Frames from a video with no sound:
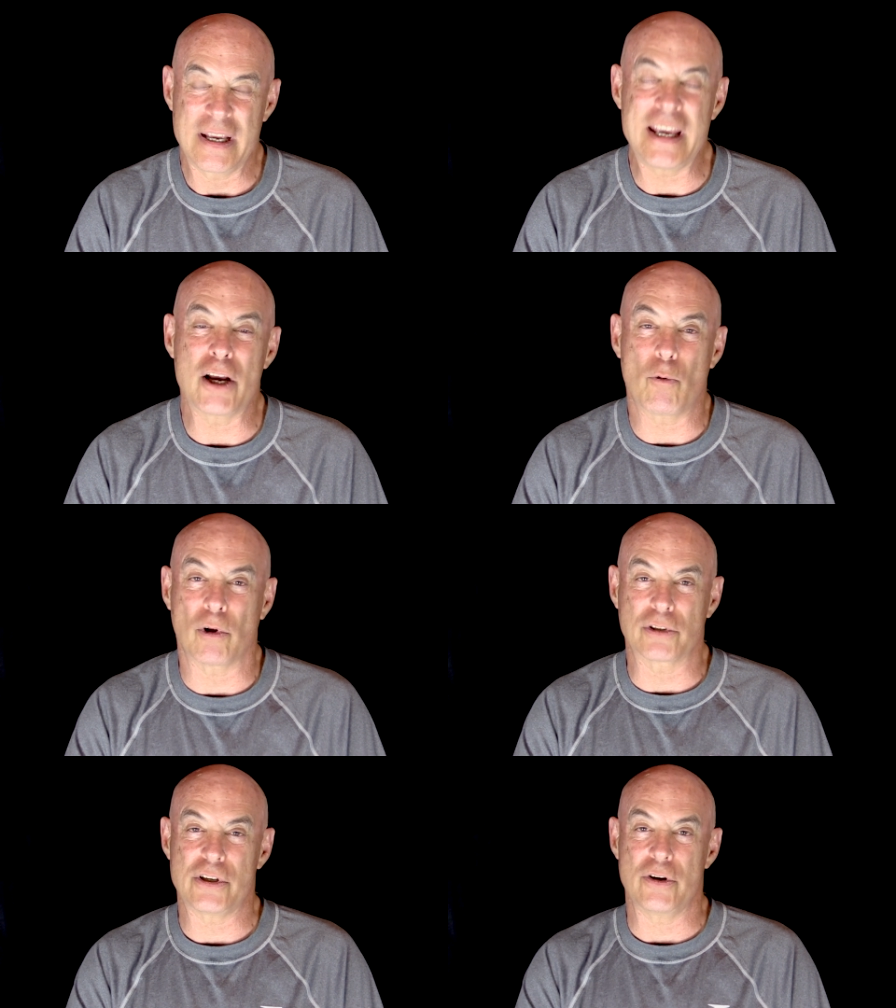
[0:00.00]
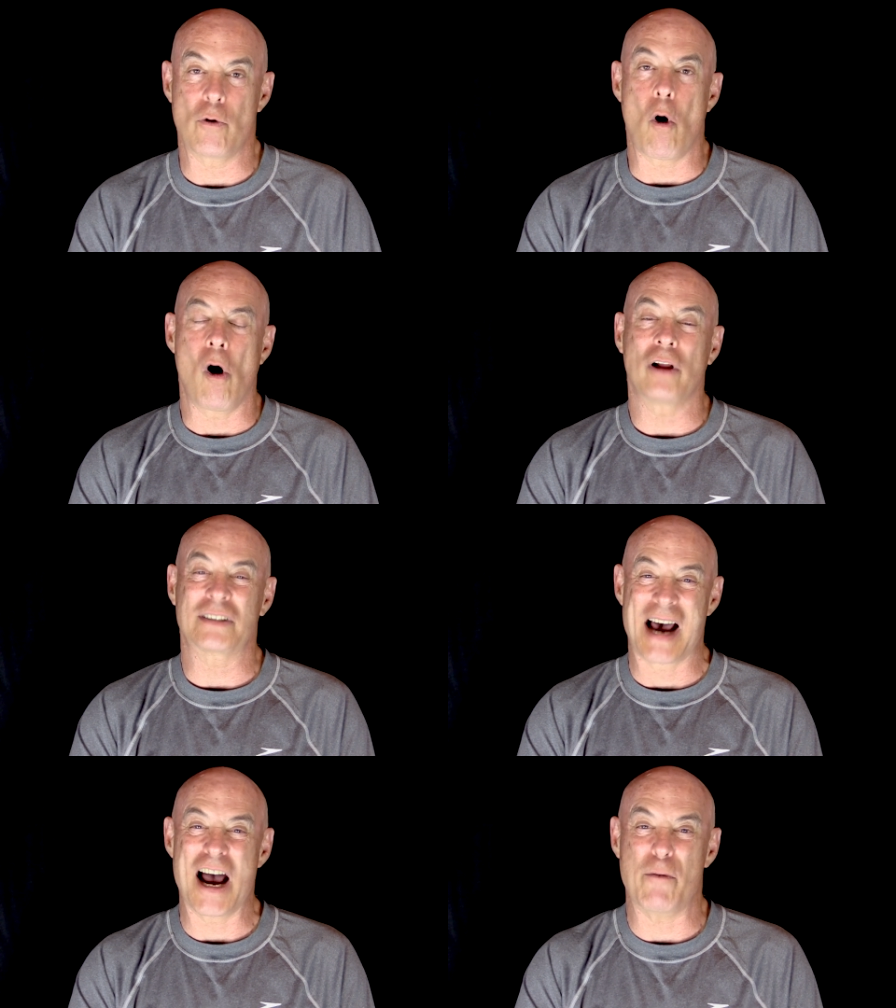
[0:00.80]
equal to
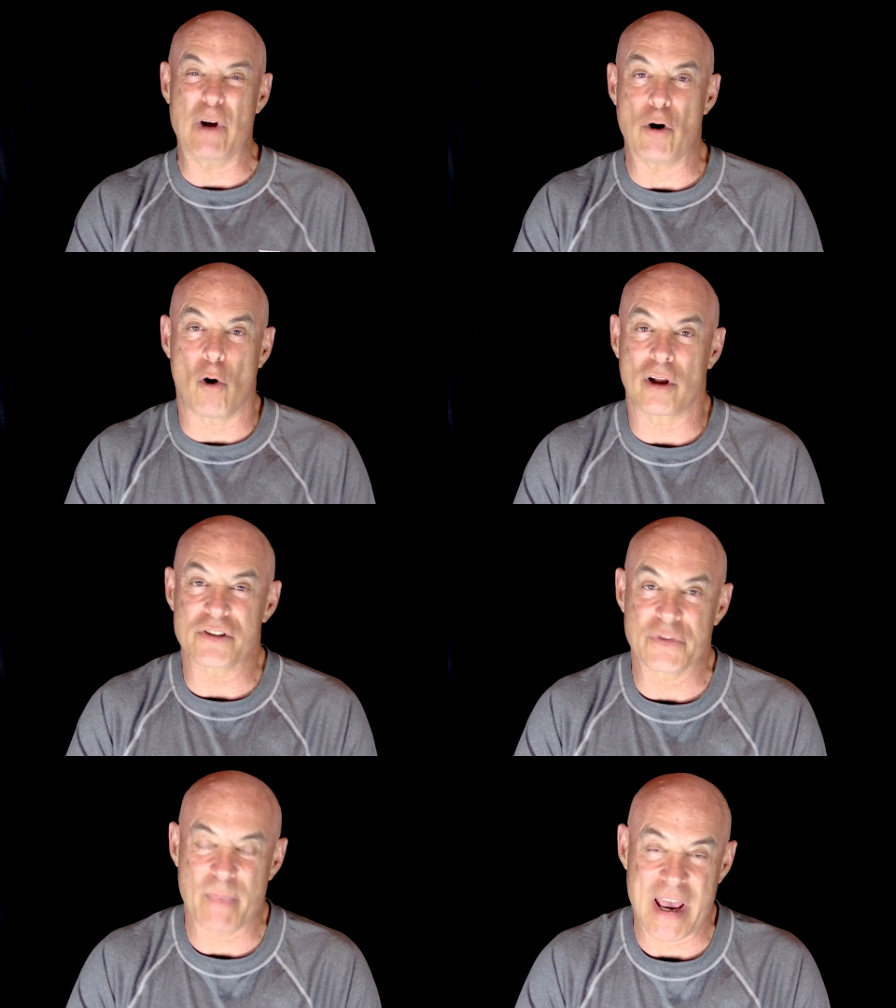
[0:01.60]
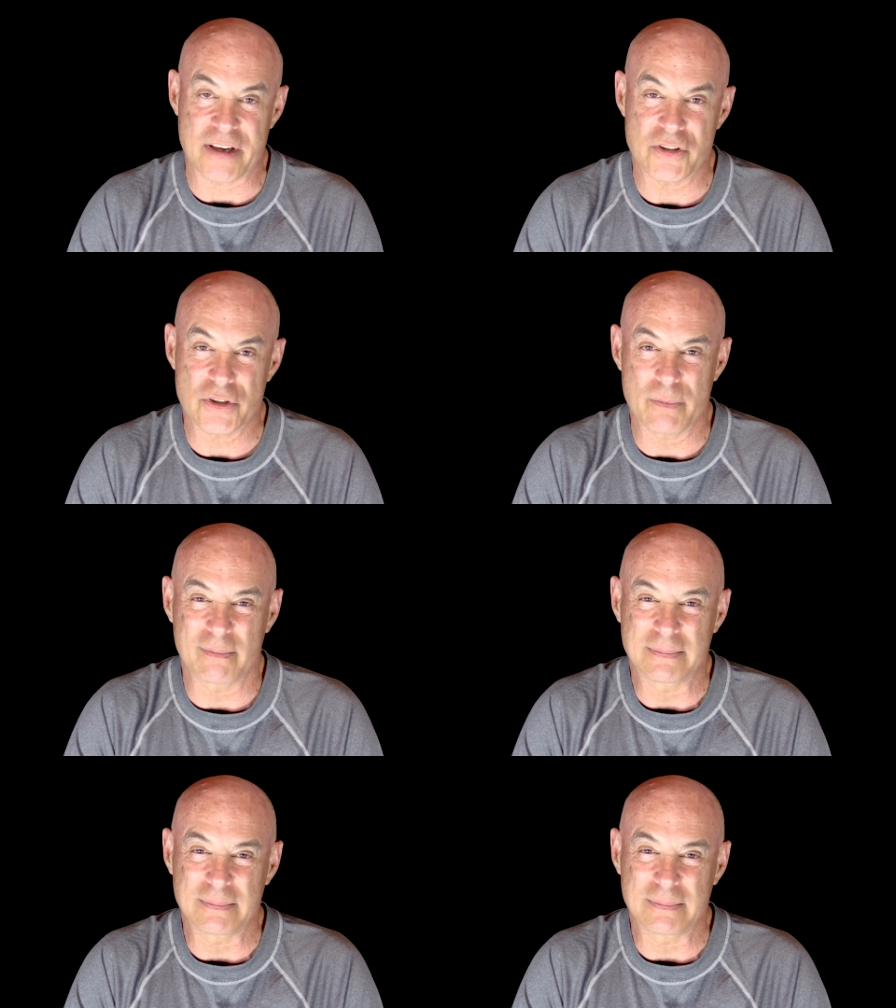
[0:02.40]
all time and all space.